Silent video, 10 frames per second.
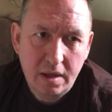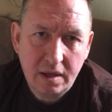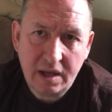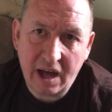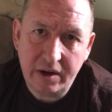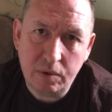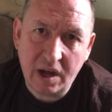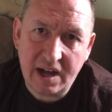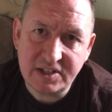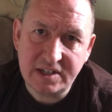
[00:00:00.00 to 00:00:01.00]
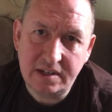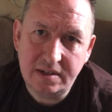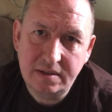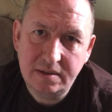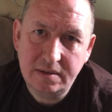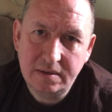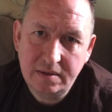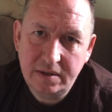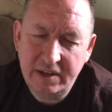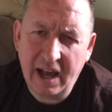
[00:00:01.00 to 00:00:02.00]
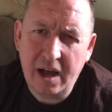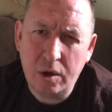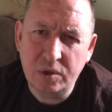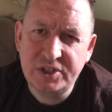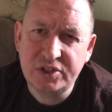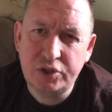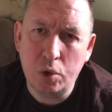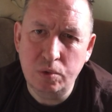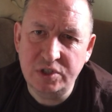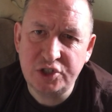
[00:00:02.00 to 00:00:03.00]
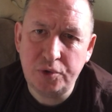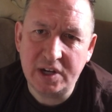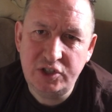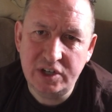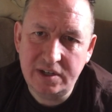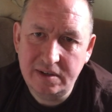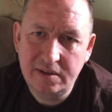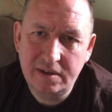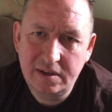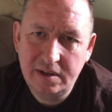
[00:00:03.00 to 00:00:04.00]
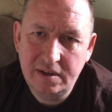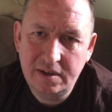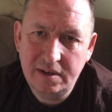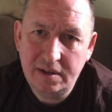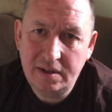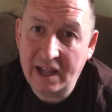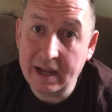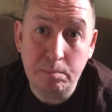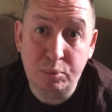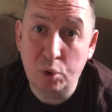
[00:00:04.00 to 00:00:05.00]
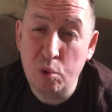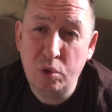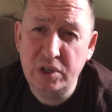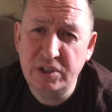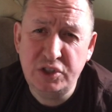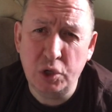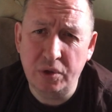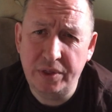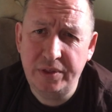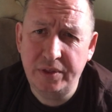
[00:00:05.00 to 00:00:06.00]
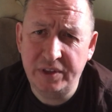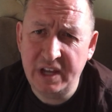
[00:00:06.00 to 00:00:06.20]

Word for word: Carew Castle, now a stone structure, like a broken tooth on the